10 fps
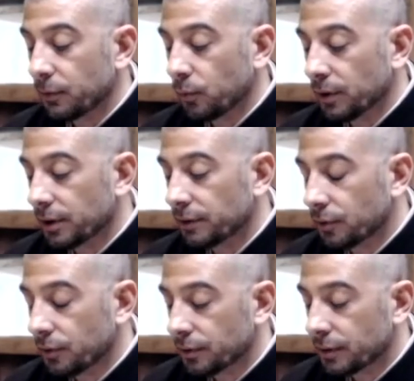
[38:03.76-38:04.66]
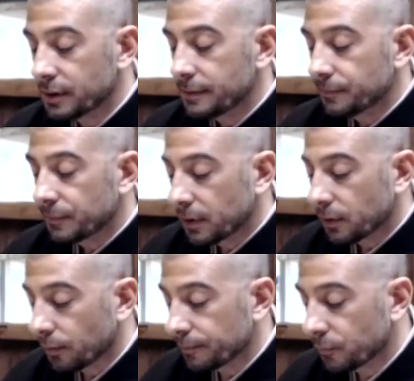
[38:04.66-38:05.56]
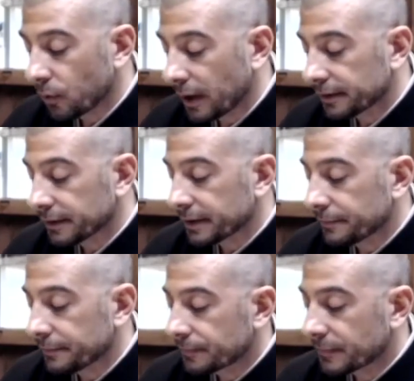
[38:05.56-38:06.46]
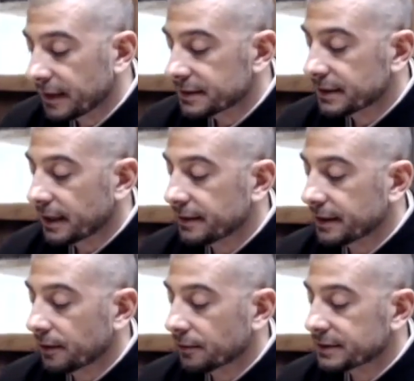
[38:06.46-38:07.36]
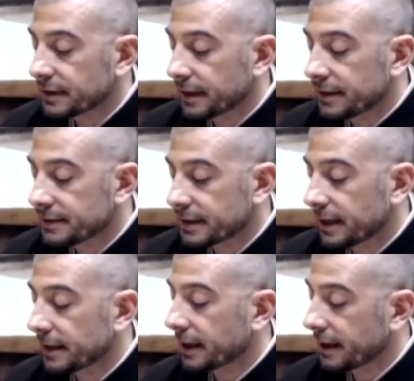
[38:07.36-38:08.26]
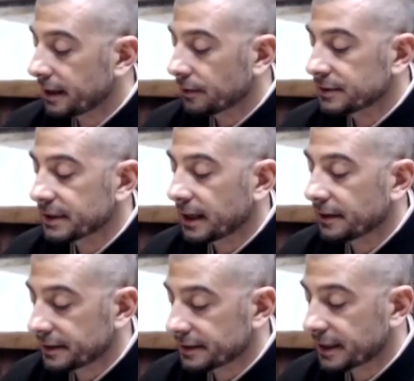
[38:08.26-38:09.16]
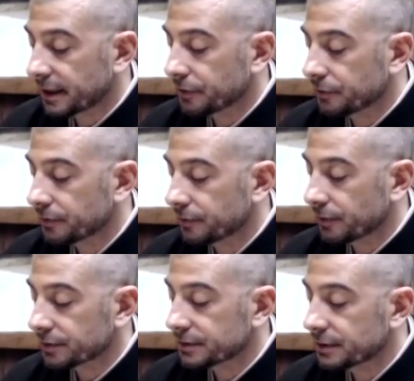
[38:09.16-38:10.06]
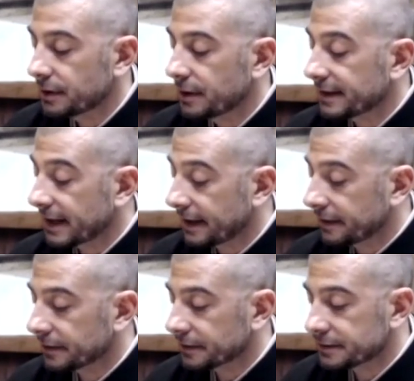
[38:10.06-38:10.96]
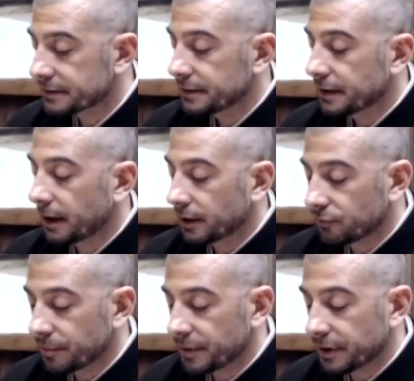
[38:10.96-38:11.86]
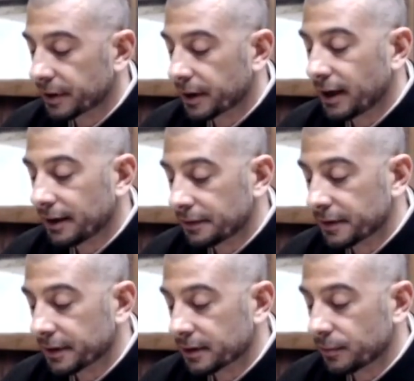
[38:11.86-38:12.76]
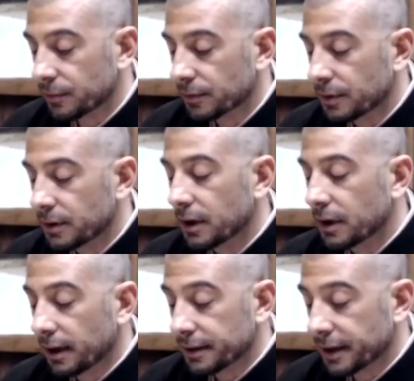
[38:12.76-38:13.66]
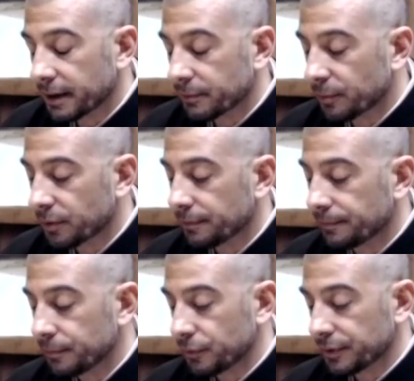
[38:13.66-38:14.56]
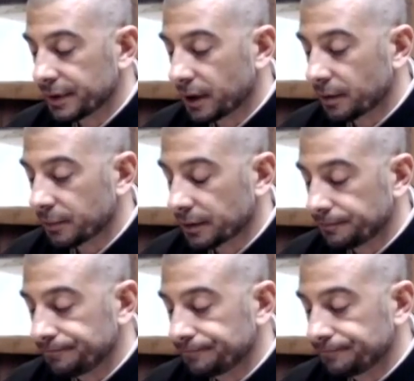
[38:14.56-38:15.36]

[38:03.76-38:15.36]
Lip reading: and will unroll widely inside and outside the entire universe, the endless, unremitting, unthinkable, unnameable Buddha Dharma.